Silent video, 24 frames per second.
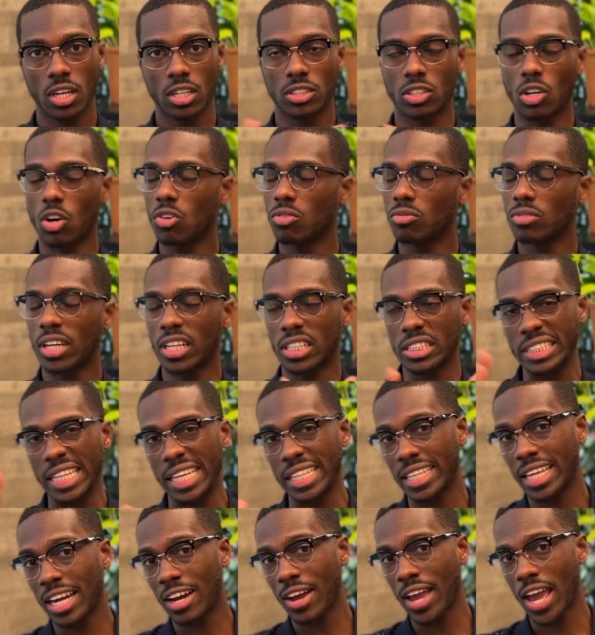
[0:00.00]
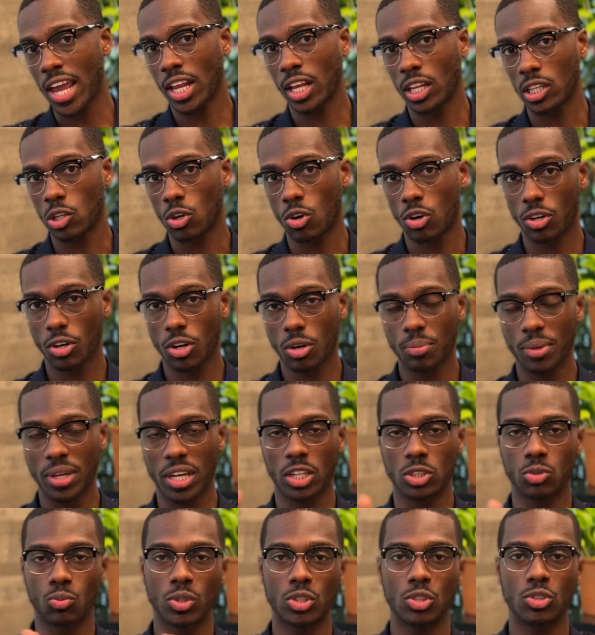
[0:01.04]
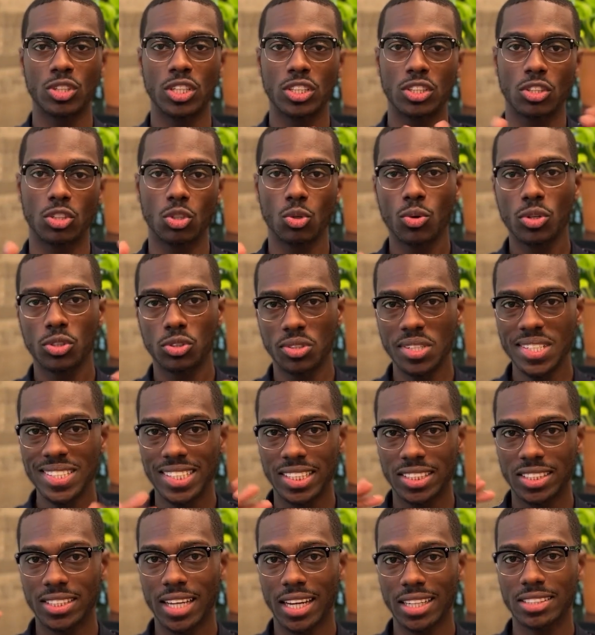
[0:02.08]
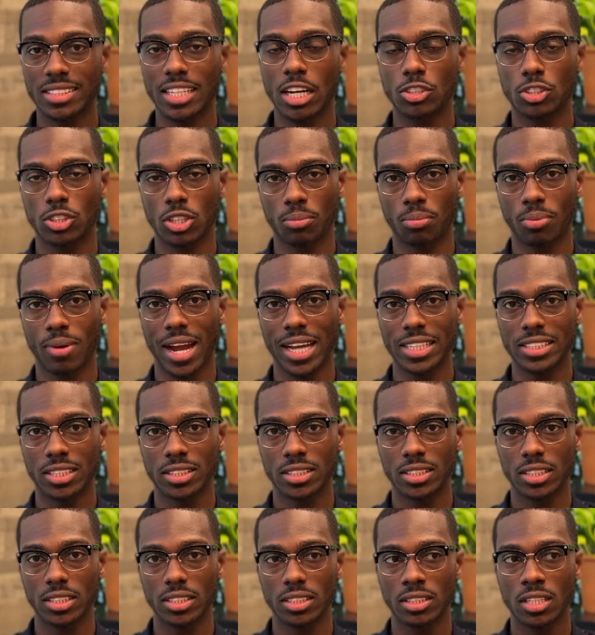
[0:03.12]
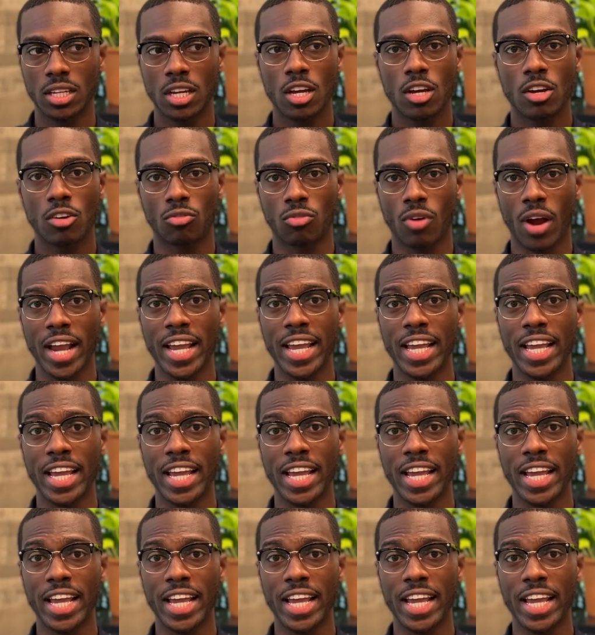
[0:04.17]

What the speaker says: Don't extend that out any longer, because what you need to do is you need to test out your processes, right?